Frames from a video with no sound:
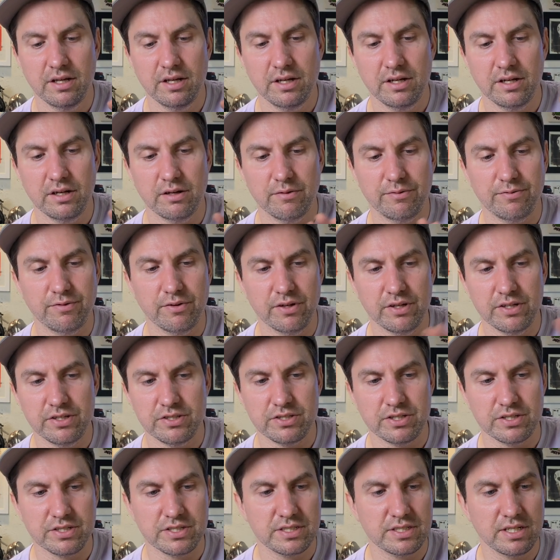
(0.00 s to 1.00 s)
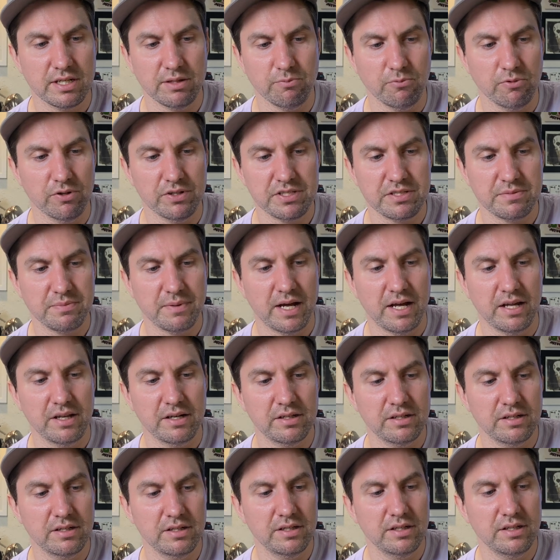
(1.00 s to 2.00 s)
your foot is just in one spot,
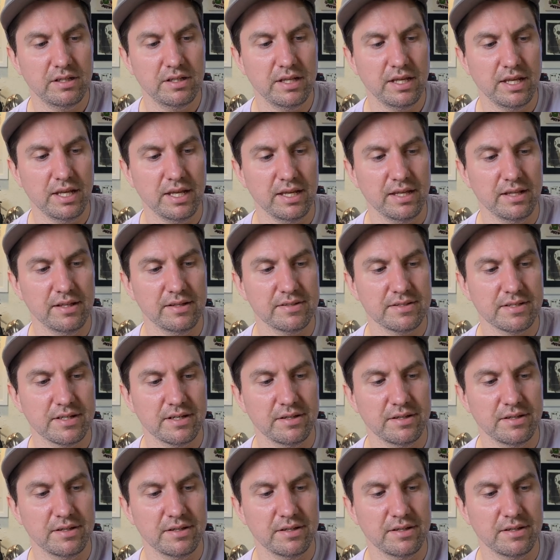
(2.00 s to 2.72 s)
and